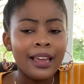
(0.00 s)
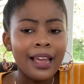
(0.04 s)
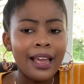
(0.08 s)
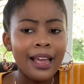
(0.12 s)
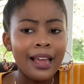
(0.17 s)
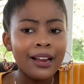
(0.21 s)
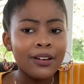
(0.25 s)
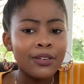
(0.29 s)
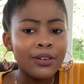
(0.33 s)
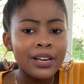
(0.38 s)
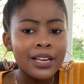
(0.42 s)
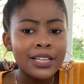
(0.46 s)

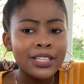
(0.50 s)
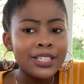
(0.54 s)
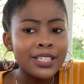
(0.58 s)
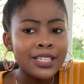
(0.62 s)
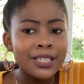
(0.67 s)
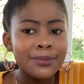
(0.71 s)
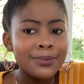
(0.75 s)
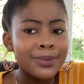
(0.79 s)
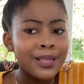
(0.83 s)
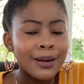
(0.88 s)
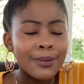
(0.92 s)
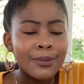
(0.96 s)
a
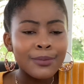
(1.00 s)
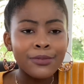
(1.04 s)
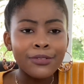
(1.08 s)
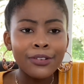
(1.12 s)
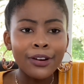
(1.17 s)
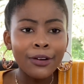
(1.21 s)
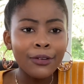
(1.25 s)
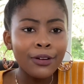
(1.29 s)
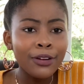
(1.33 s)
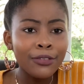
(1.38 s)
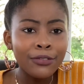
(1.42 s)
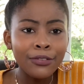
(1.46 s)
relationship that I'm
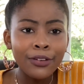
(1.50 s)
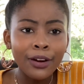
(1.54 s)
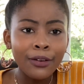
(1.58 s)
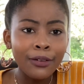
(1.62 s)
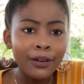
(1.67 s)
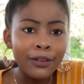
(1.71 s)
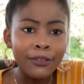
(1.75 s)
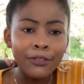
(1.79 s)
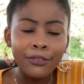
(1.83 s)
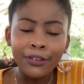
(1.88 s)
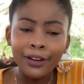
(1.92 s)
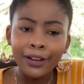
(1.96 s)
very,
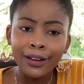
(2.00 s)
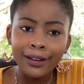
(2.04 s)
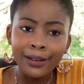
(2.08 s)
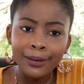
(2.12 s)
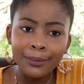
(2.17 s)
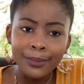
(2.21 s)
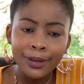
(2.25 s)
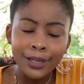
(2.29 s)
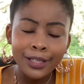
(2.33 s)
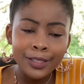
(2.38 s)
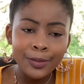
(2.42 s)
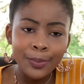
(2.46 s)
very, very
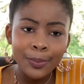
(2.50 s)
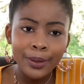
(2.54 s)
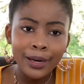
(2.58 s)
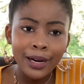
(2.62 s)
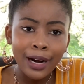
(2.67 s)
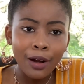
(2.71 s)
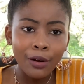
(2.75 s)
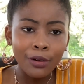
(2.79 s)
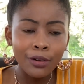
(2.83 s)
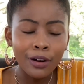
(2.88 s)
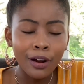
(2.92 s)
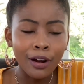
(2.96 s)
much
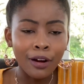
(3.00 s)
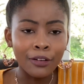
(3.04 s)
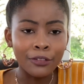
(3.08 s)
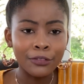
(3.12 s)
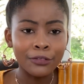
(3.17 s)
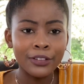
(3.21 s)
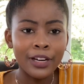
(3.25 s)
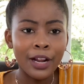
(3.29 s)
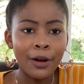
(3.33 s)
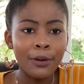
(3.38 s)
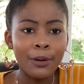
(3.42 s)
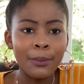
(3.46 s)
proud
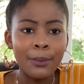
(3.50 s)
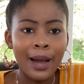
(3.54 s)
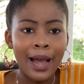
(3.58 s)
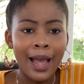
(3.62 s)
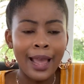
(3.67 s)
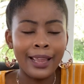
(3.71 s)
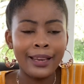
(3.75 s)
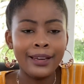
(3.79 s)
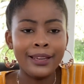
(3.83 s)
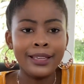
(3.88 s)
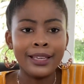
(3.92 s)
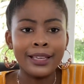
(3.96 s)
of. Now I'm
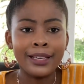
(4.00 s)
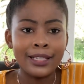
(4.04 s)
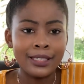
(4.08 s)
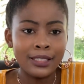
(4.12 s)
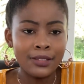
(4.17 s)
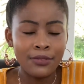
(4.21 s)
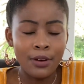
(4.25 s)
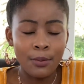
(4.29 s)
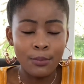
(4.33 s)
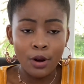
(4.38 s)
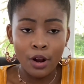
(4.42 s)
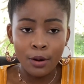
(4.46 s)
hiding it as
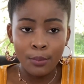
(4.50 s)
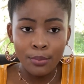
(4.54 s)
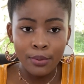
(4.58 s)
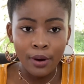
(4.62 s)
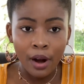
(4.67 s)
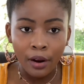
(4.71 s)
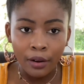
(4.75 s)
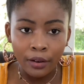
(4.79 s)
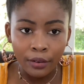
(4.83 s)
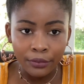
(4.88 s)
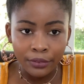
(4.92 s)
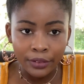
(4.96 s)
if I'm not
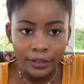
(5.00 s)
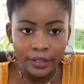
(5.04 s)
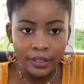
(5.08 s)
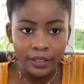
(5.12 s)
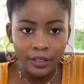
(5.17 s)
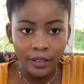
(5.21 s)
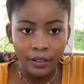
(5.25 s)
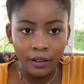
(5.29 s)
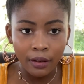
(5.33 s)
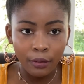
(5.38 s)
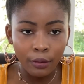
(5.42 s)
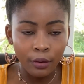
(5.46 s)
proud of it,
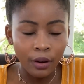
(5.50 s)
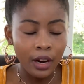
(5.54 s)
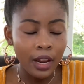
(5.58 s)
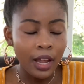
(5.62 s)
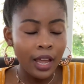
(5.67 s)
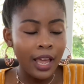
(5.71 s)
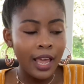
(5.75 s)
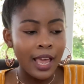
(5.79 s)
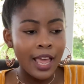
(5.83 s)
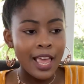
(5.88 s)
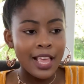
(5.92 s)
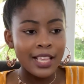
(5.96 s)

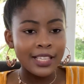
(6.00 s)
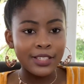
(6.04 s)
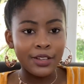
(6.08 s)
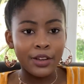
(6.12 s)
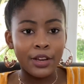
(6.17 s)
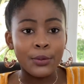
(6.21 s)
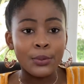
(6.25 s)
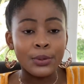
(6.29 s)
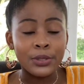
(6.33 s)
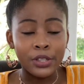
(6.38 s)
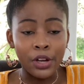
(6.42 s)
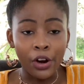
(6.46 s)
So
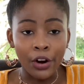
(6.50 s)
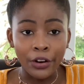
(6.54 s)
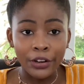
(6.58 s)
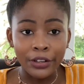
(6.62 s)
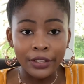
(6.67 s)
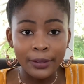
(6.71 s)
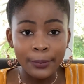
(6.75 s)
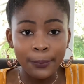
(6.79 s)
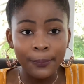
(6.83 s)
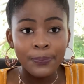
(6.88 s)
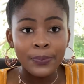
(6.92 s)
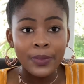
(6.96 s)
it was
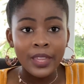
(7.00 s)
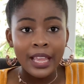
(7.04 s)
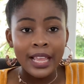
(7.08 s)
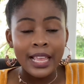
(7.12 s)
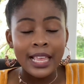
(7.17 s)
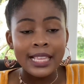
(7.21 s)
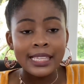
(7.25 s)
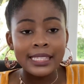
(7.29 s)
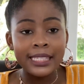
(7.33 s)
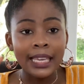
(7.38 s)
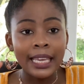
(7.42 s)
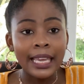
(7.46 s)
hard.
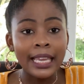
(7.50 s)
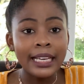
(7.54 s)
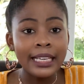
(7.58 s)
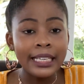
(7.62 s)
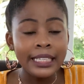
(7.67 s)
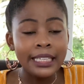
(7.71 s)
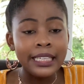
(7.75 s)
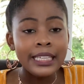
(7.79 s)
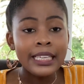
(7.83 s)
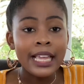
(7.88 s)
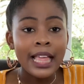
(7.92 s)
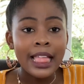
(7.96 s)

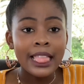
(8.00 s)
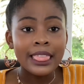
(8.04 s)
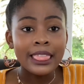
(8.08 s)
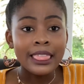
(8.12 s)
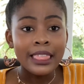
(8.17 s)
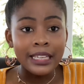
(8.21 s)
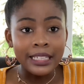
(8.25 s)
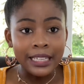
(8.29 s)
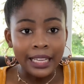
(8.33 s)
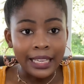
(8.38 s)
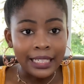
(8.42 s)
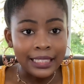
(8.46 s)
Secondly,
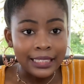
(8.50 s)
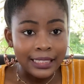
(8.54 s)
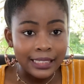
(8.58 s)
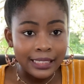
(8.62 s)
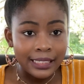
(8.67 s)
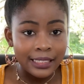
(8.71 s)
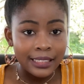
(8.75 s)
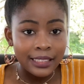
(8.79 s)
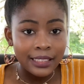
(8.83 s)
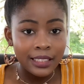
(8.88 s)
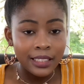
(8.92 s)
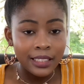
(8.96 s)
the dates.